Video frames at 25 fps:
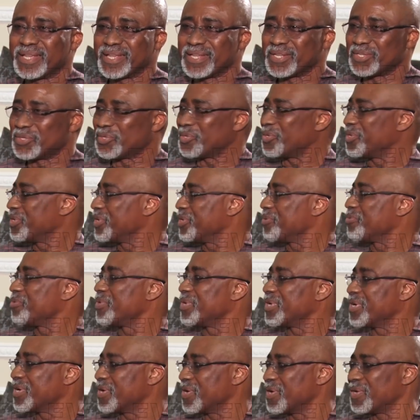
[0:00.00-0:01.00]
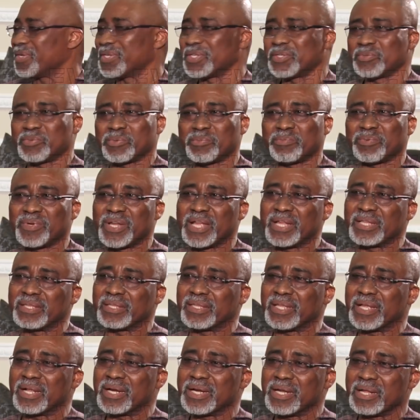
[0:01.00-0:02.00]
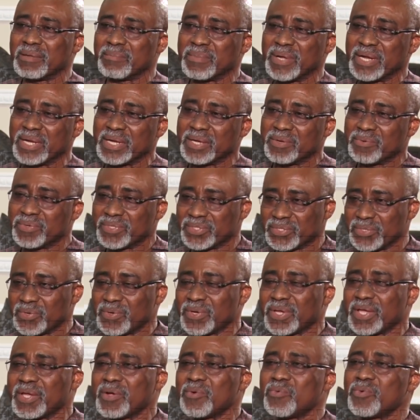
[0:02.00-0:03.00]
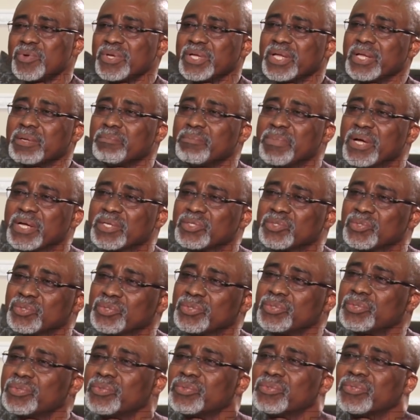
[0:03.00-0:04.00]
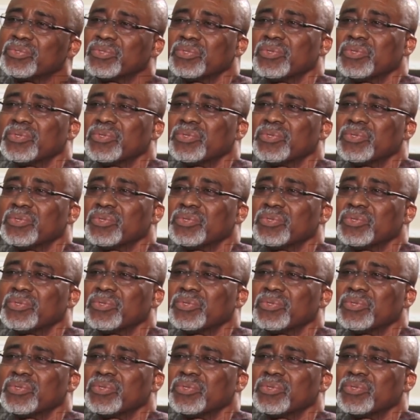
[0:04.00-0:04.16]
So he will call these people and tell them, and they will say, okay, we'll get back to you.